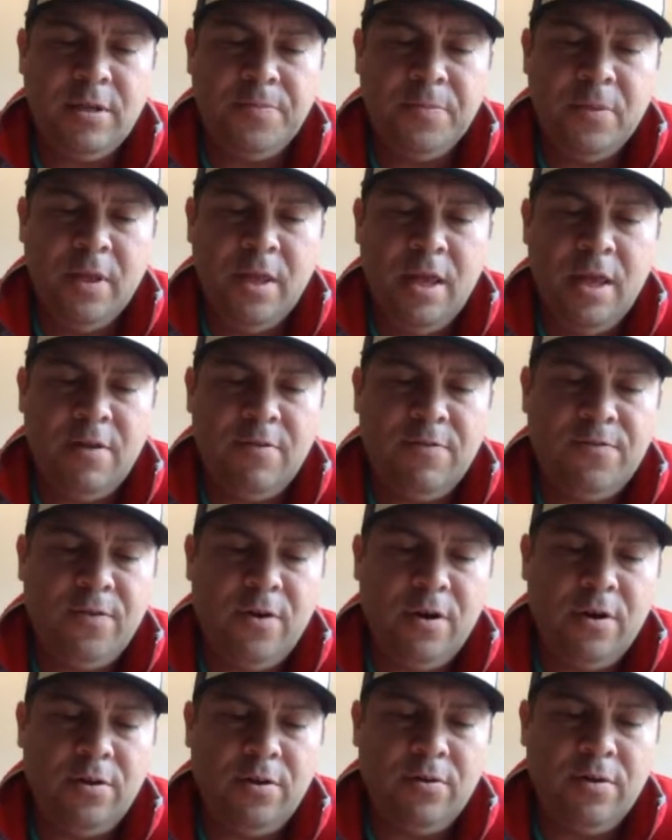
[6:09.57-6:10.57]
and
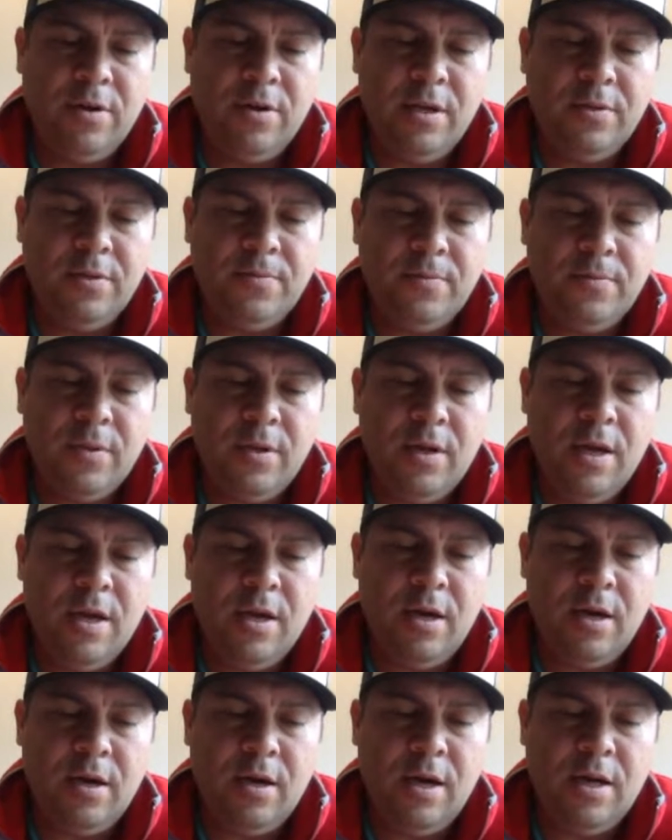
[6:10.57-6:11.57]
following and, uh,
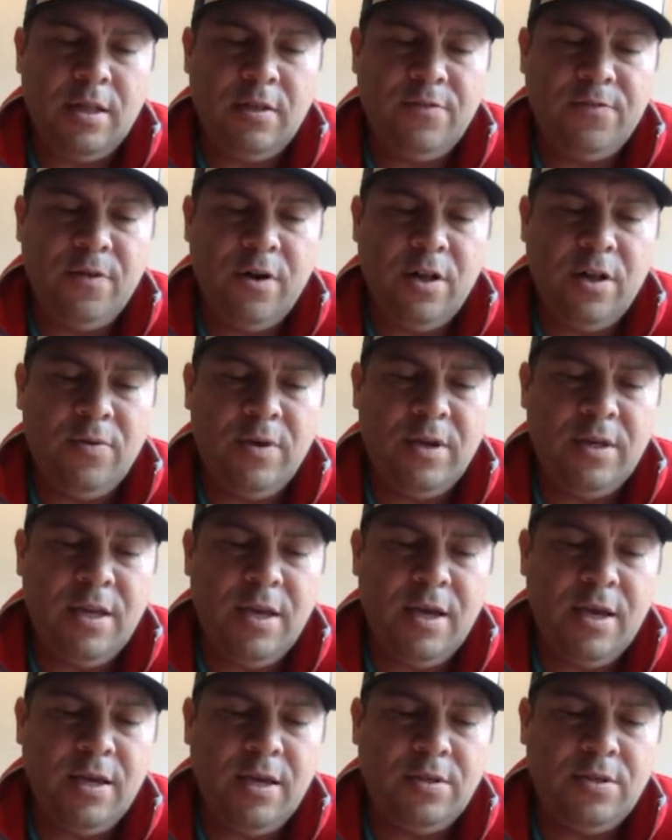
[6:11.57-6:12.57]
and the following day
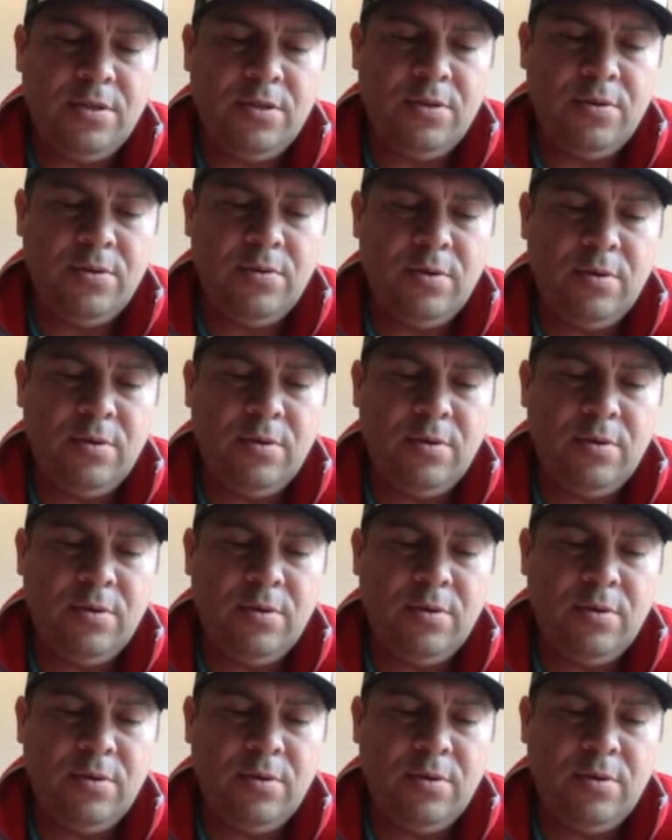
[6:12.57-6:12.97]
to